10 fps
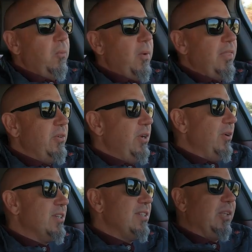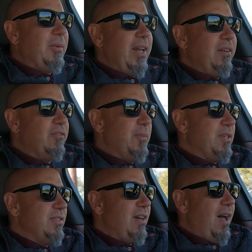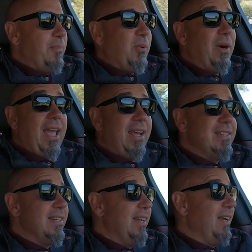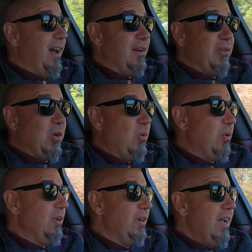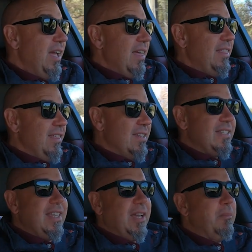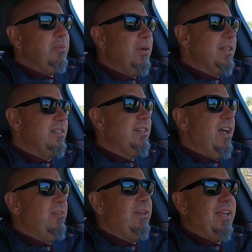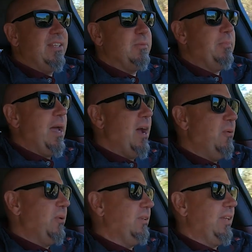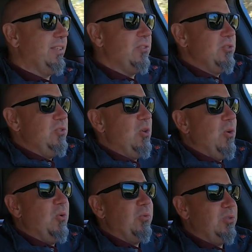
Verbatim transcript: Whether you're accelerating from a stop or exiting out of a corner, this thing puts down its power like there's no